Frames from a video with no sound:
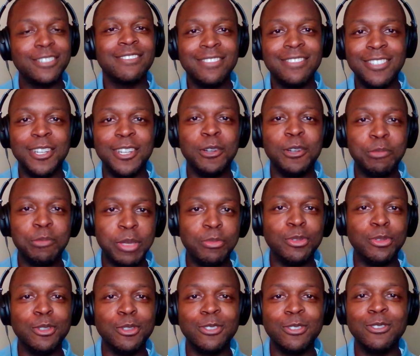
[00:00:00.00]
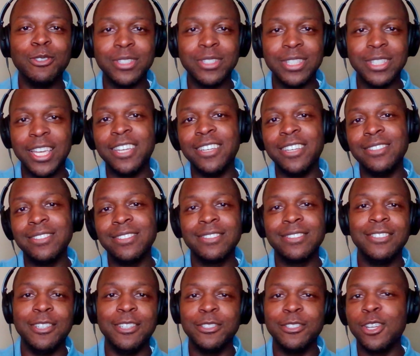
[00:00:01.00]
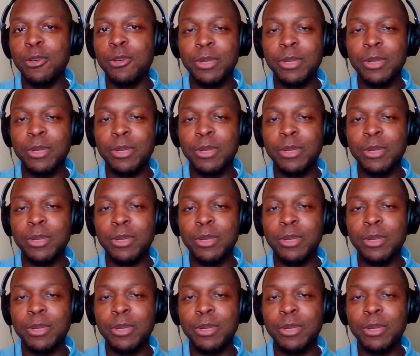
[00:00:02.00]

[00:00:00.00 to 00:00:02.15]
you know people will say you know talk